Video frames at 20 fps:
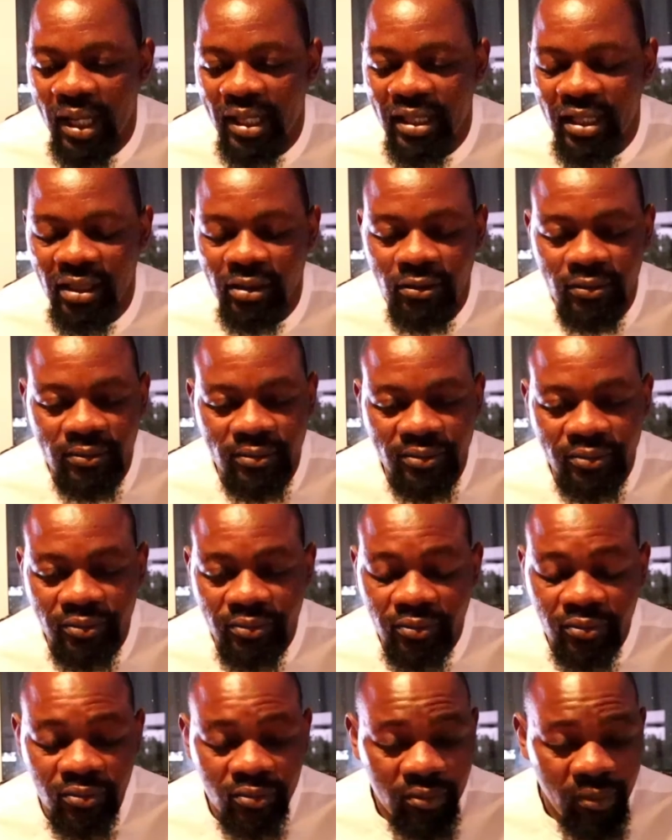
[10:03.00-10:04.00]
mother
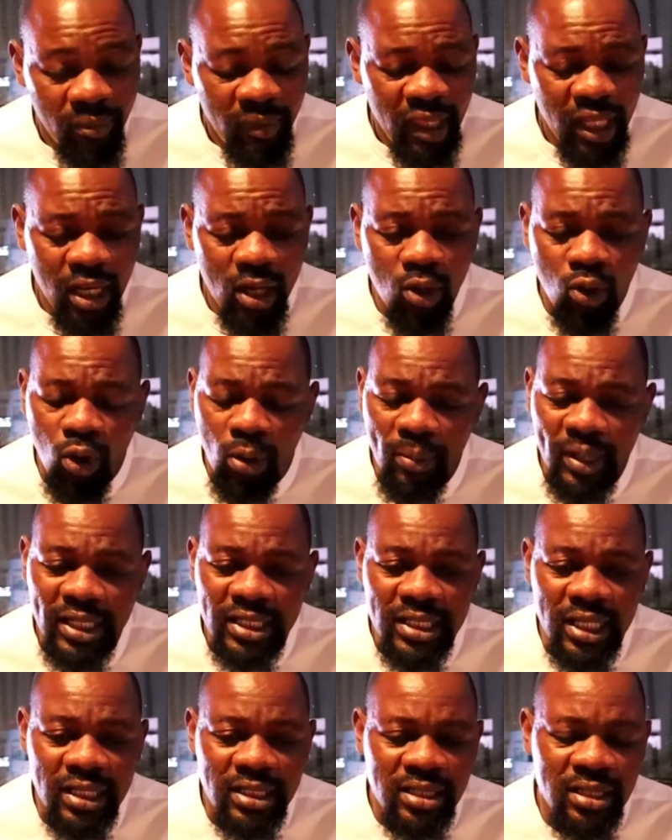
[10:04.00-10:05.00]

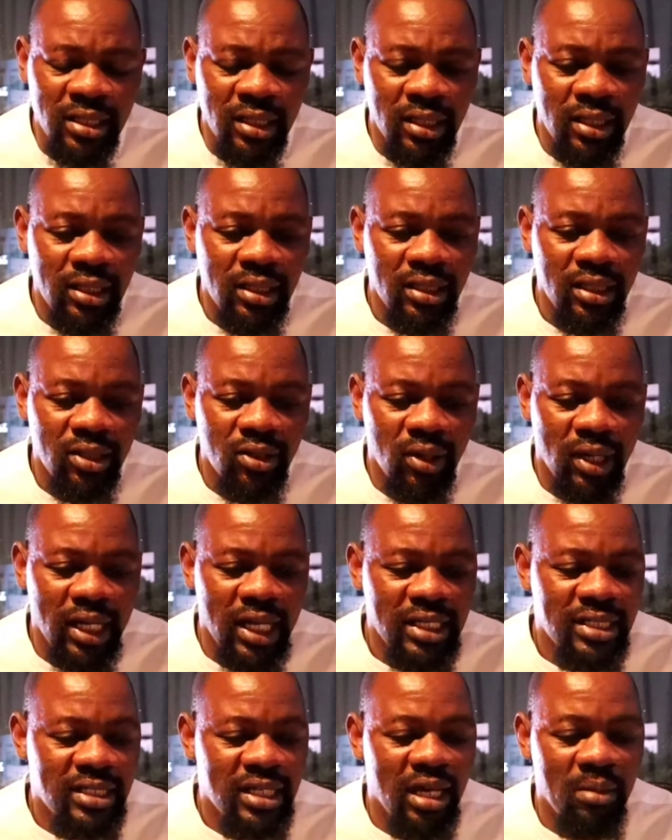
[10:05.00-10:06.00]
commented, you know,
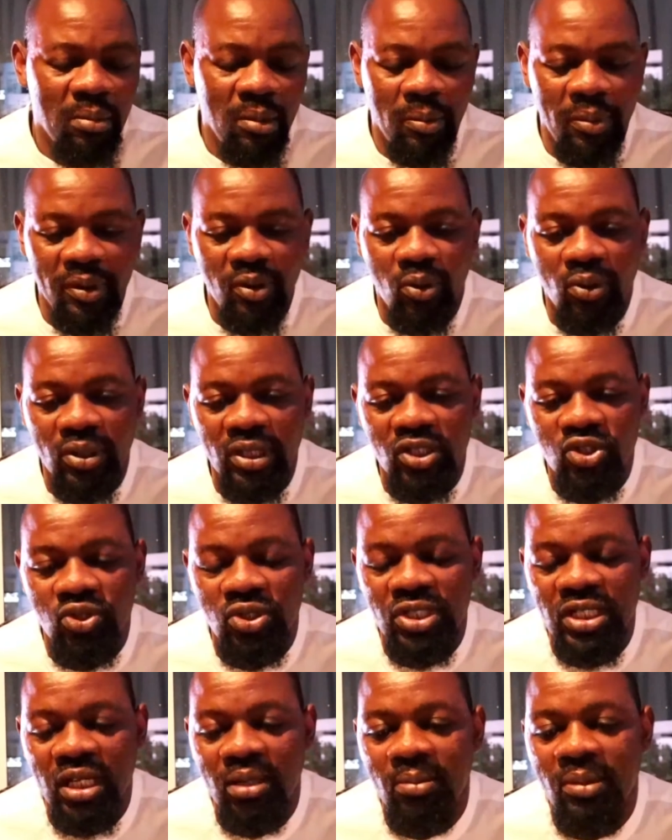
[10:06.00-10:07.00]
last time about, on the
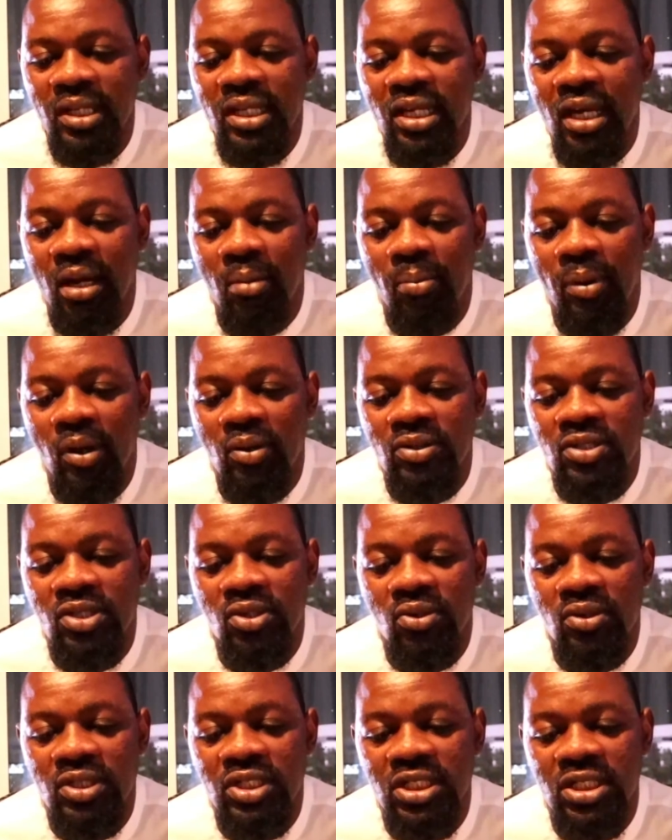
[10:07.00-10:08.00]
social media about,
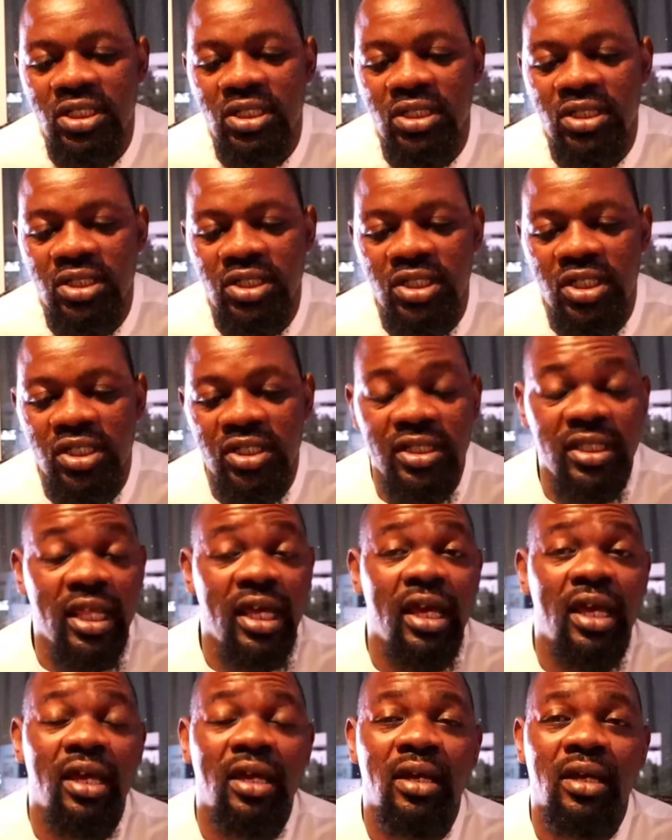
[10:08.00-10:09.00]
you know, she's
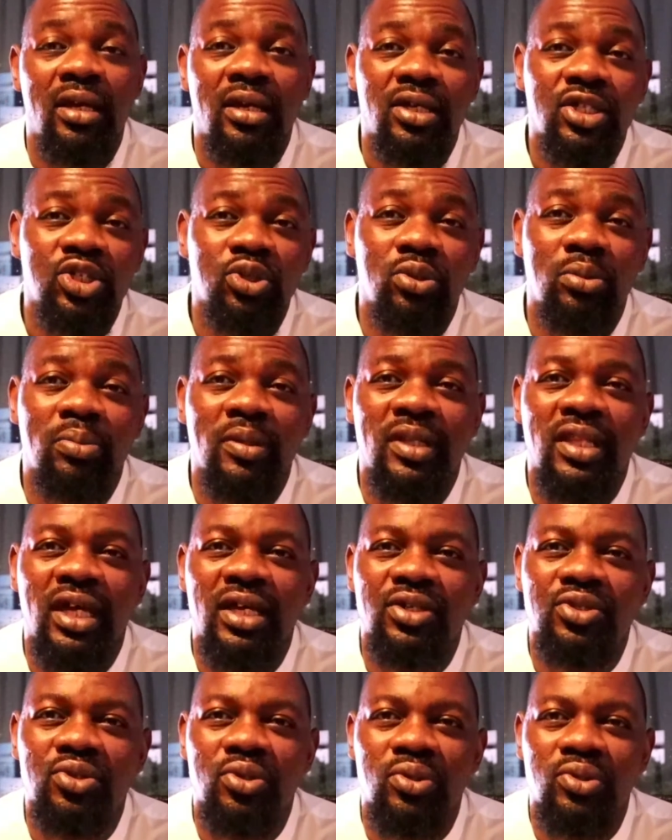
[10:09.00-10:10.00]
there, she will be
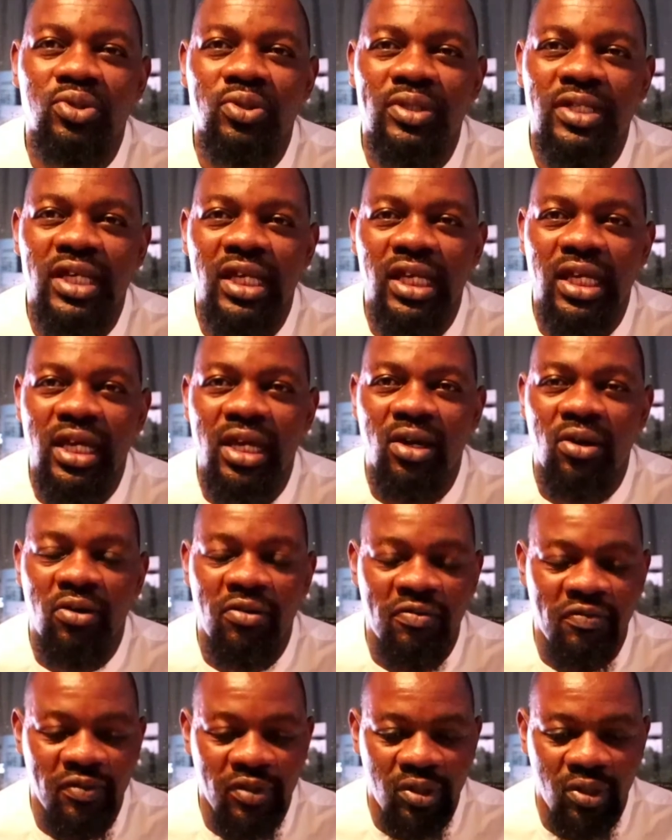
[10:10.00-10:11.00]
there to take care
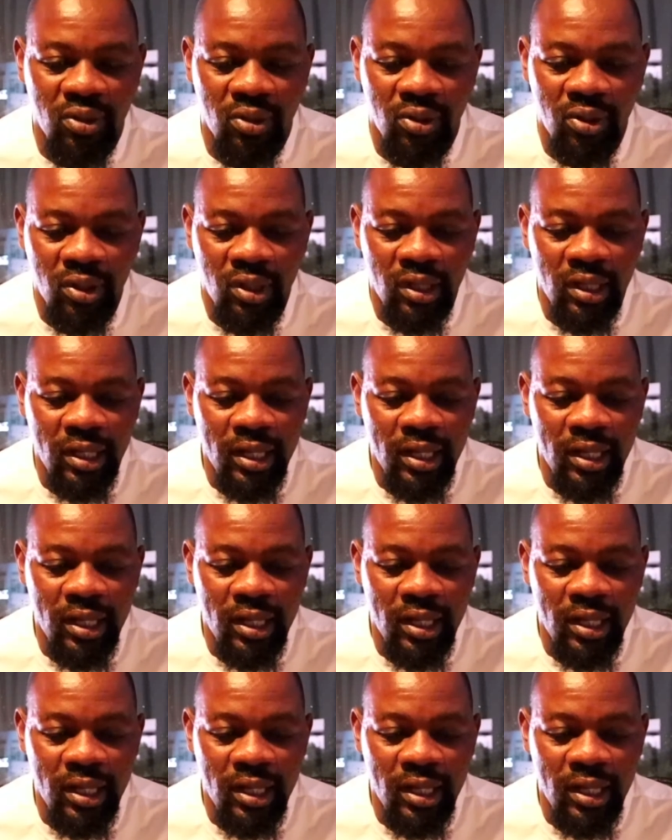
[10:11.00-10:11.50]
of, you know,